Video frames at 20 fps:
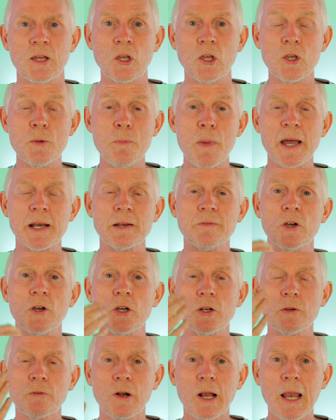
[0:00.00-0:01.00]
You might have
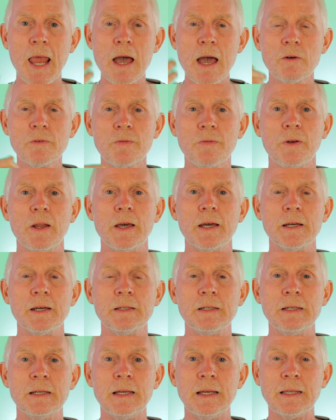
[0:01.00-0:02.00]
heard of Cloudflare.
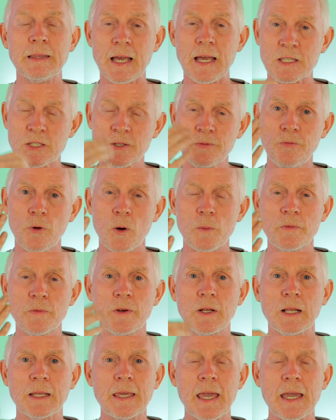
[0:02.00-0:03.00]
That's a form
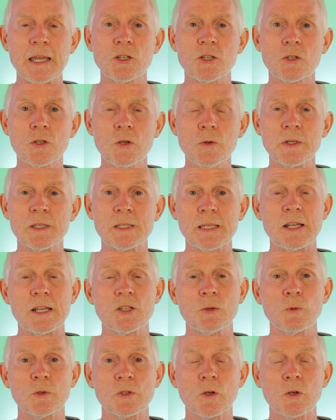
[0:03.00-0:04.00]
of cache too. It's
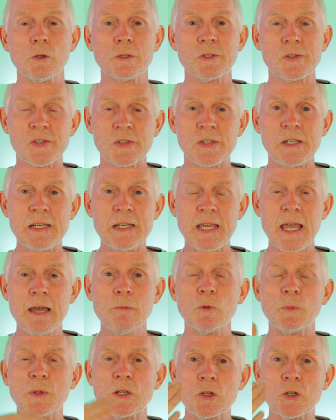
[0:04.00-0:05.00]
actually what's called a CDN.
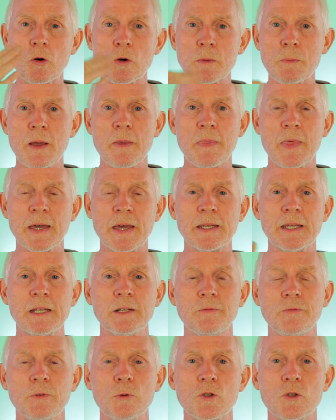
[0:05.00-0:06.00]
We'll be talking about that in
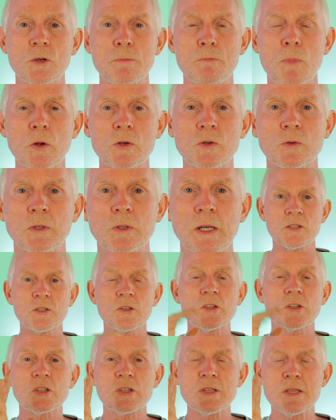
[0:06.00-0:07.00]
a future module.
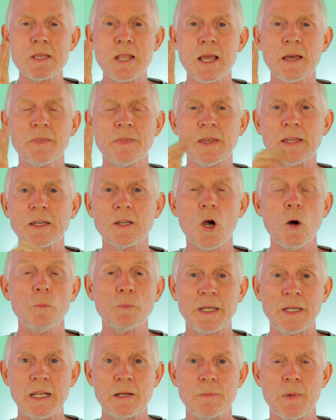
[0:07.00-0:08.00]
So there's nothing
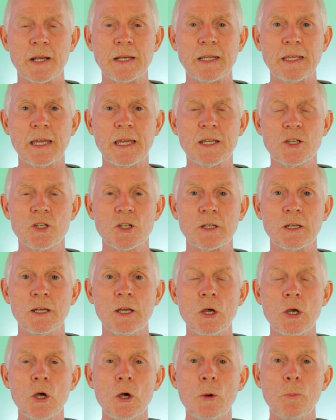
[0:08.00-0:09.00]
complicated about it caching.
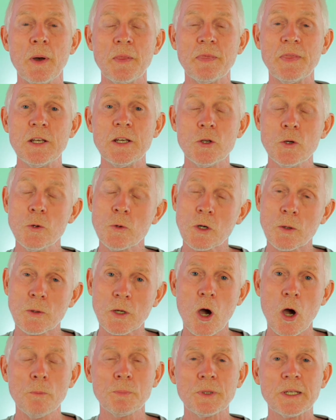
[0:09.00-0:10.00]
But they do
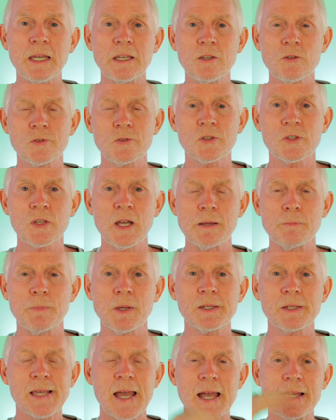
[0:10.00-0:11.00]
complicate your site
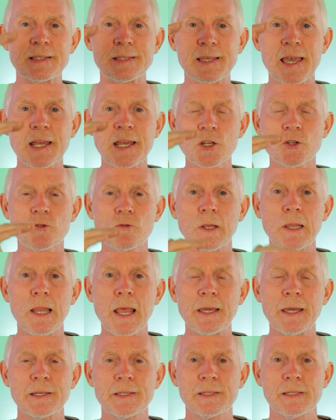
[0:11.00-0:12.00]
because it adds extra
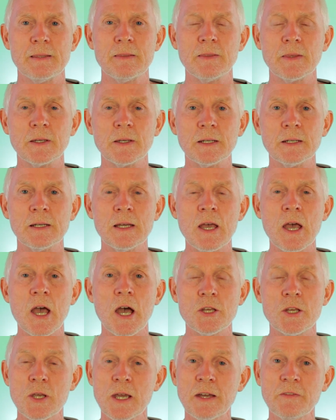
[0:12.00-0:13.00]
layers in there.
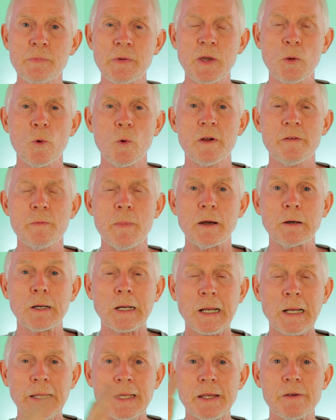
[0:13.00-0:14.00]
And you have to be aware
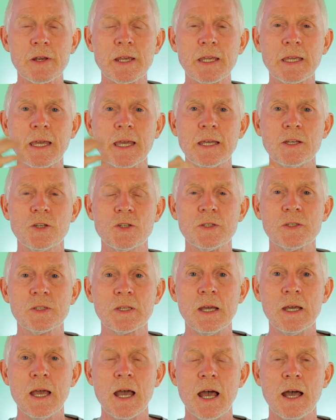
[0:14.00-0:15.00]
about clearing
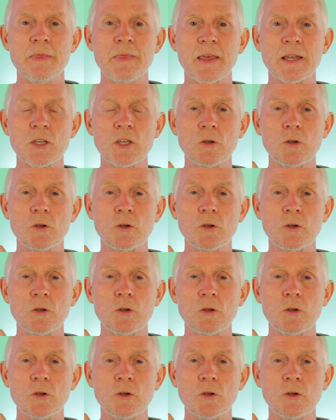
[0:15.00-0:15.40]
caches and that